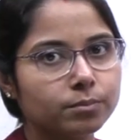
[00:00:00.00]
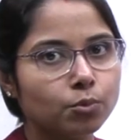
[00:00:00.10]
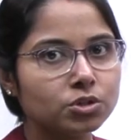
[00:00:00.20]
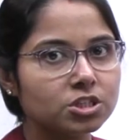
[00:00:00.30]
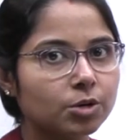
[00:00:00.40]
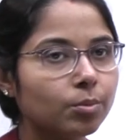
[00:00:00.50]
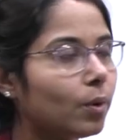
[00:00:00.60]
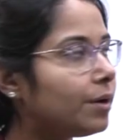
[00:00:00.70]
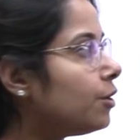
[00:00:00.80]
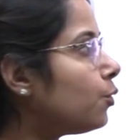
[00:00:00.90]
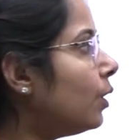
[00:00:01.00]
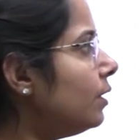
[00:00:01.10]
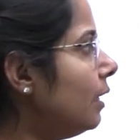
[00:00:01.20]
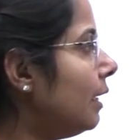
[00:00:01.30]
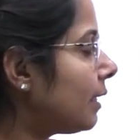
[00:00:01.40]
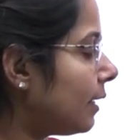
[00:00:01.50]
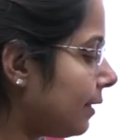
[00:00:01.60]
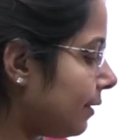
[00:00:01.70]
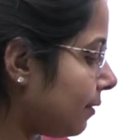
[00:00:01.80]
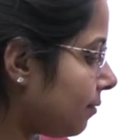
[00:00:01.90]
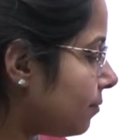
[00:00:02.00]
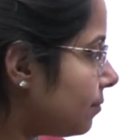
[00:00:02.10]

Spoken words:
Both statement 1 and 2 are correct.